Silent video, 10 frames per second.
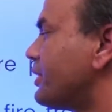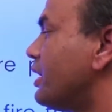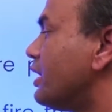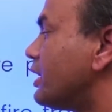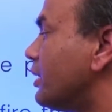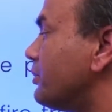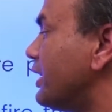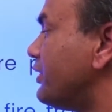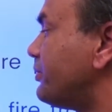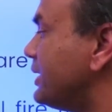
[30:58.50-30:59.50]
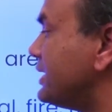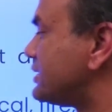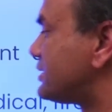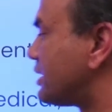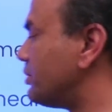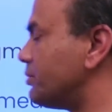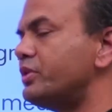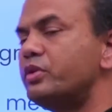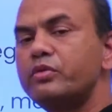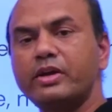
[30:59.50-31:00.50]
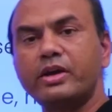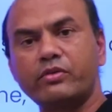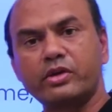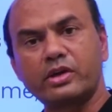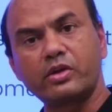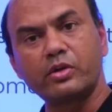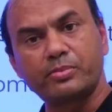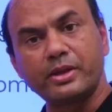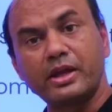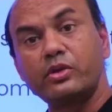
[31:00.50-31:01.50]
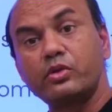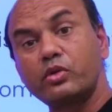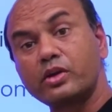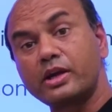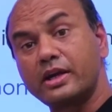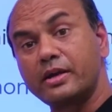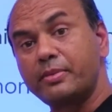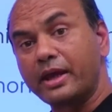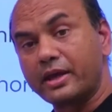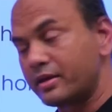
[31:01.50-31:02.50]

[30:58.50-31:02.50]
Term life means term. Whatever you pay, you don't get it back.